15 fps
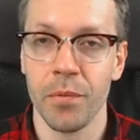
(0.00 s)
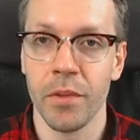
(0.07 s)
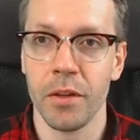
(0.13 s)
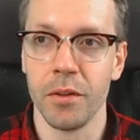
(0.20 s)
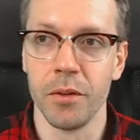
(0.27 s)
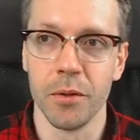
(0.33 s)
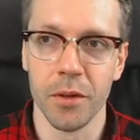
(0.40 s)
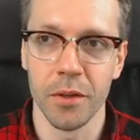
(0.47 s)

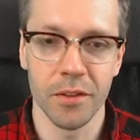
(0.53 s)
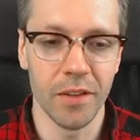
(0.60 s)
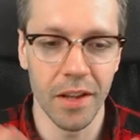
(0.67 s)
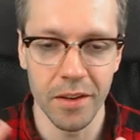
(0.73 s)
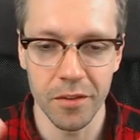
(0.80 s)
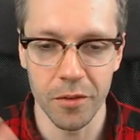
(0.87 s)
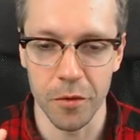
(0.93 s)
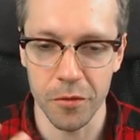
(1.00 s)
Your
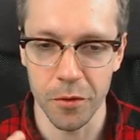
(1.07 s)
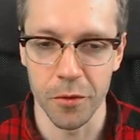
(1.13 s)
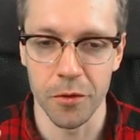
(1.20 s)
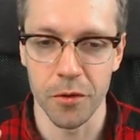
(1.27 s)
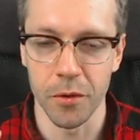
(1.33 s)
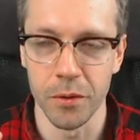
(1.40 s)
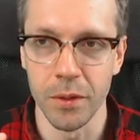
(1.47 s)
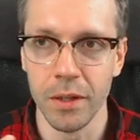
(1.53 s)
sense of
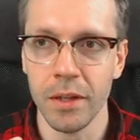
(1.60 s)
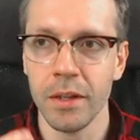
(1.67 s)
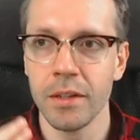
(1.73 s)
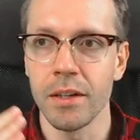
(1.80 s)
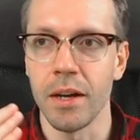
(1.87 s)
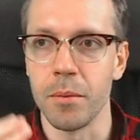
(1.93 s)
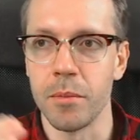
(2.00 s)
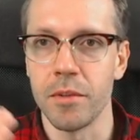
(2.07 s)
control
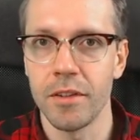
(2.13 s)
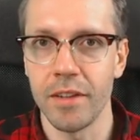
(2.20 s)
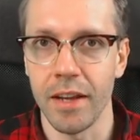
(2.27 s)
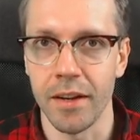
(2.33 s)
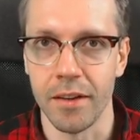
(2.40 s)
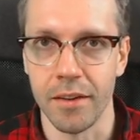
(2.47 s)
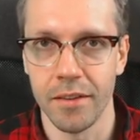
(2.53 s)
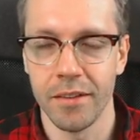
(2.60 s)
comes
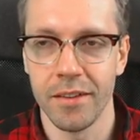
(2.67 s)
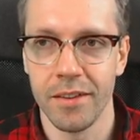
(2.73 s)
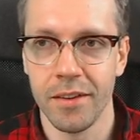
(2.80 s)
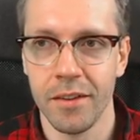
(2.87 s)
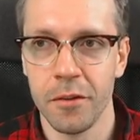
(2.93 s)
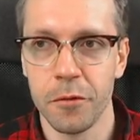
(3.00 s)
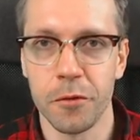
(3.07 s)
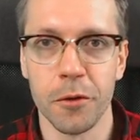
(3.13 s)
second.
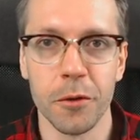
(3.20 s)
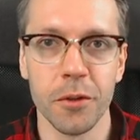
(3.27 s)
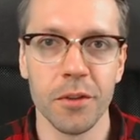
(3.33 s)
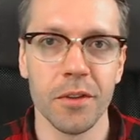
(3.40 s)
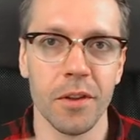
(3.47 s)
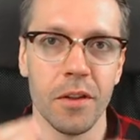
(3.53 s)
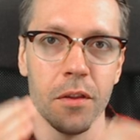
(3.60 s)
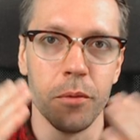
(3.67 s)

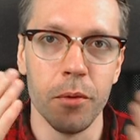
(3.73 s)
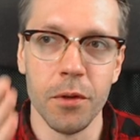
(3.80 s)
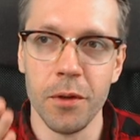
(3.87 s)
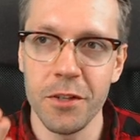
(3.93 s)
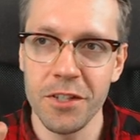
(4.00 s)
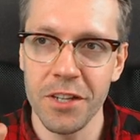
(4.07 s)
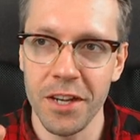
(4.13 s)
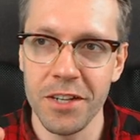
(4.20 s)
First, the
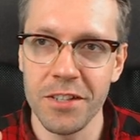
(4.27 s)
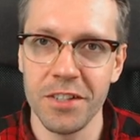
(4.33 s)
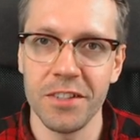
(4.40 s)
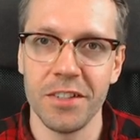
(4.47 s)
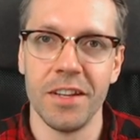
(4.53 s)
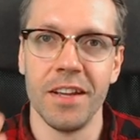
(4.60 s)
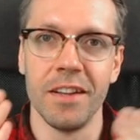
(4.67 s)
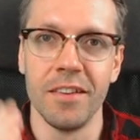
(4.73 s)
world
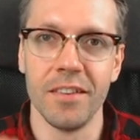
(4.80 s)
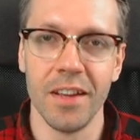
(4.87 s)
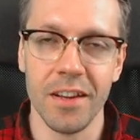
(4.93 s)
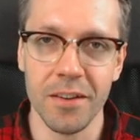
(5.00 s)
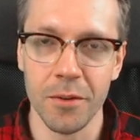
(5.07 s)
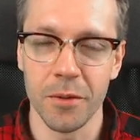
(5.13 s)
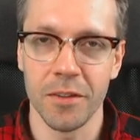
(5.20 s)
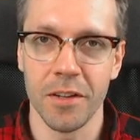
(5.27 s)
changes and
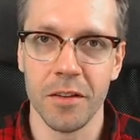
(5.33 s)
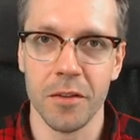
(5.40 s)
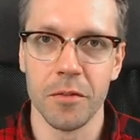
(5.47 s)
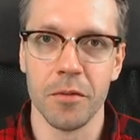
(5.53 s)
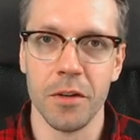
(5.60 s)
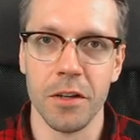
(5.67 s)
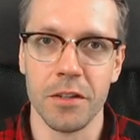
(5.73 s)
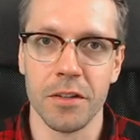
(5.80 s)
then your sense of
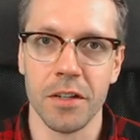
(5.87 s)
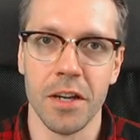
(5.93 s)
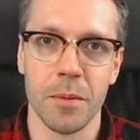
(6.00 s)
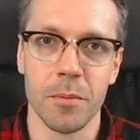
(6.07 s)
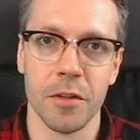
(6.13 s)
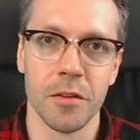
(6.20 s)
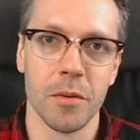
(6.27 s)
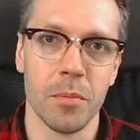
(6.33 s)
volition
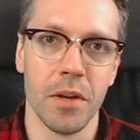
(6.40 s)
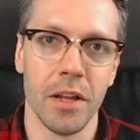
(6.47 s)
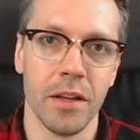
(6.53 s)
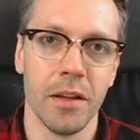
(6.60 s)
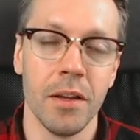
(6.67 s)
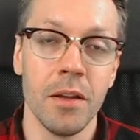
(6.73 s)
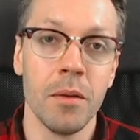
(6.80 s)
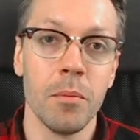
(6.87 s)
comes into play,
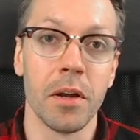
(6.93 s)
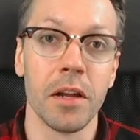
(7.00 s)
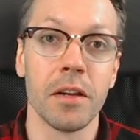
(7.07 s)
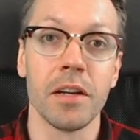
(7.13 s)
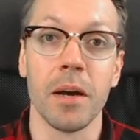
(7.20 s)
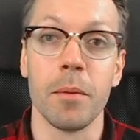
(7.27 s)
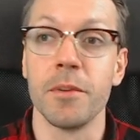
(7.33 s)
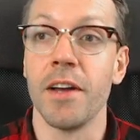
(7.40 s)
but it
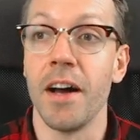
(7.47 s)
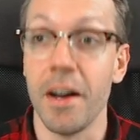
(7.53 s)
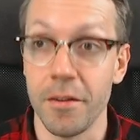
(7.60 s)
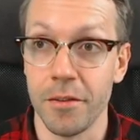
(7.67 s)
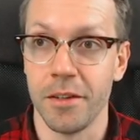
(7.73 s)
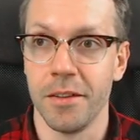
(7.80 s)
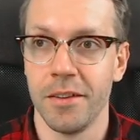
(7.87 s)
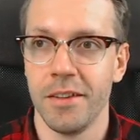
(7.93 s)
comes
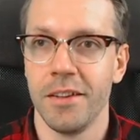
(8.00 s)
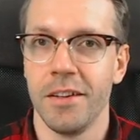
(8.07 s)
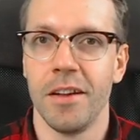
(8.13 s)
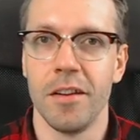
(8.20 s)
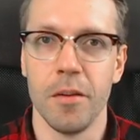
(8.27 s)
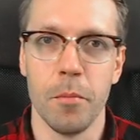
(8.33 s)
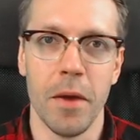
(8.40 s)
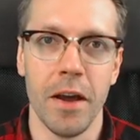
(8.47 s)
after
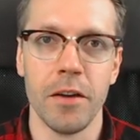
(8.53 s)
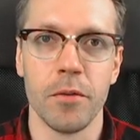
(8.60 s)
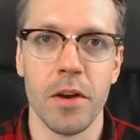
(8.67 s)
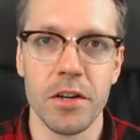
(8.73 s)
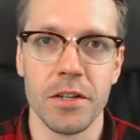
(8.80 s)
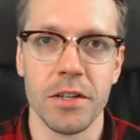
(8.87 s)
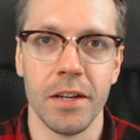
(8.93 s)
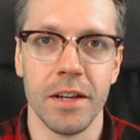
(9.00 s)
and the mind
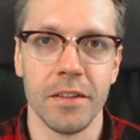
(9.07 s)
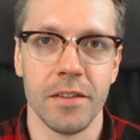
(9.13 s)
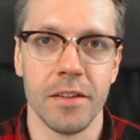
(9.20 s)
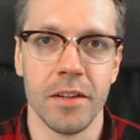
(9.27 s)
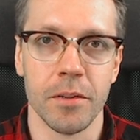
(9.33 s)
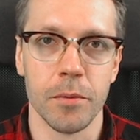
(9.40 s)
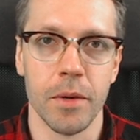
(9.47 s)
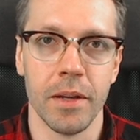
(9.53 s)
rationalizes
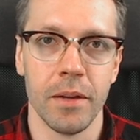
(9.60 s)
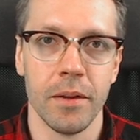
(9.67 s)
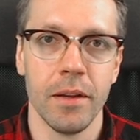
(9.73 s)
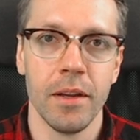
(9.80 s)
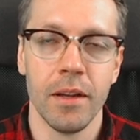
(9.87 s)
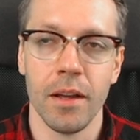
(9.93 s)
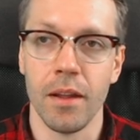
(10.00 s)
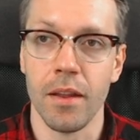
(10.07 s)
that away.
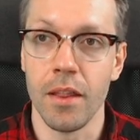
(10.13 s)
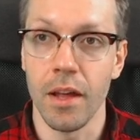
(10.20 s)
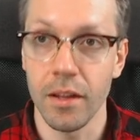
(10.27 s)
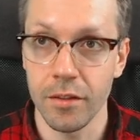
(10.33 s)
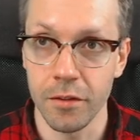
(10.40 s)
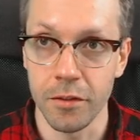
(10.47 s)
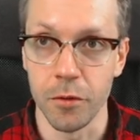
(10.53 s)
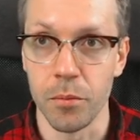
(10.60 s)
And
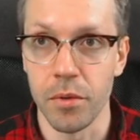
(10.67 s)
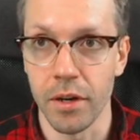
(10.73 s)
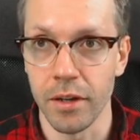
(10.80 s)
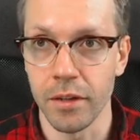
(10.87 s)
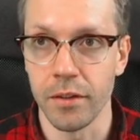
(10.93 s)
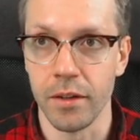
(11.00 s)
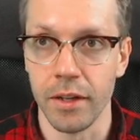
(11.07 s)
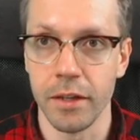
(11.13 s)
thus you
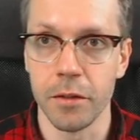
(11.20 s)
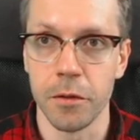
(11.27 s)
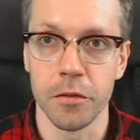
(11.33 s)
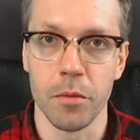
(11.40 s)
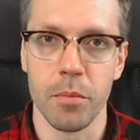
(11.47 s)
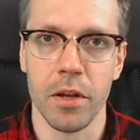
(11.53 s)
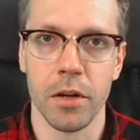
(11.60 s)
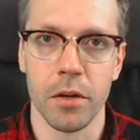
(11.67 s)
break the link of
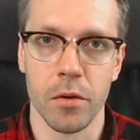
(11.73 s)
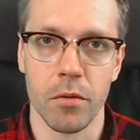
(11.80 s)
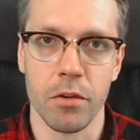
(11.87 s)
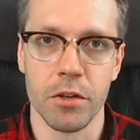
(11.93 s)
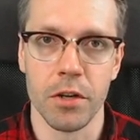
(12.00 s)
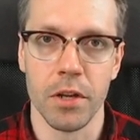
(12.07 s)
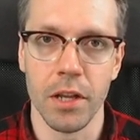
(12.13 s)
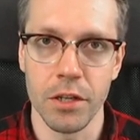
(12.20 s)
dependent
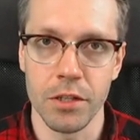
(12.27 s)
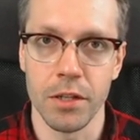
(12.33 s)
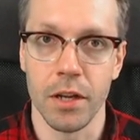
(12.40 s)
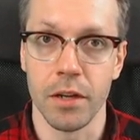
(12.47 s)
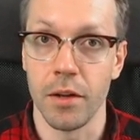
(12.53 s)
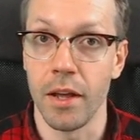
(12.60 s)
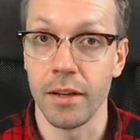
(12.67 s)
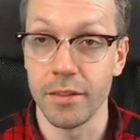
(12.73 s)
origination
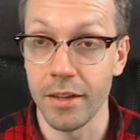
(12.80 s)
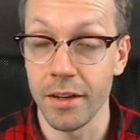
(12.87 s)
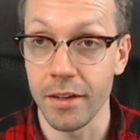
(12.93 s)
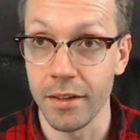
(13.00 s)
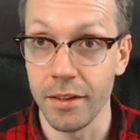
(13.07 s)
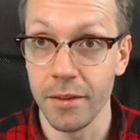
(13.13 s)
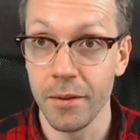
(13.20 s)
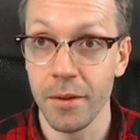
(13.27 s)
at
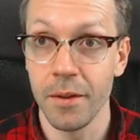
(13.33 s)
exactly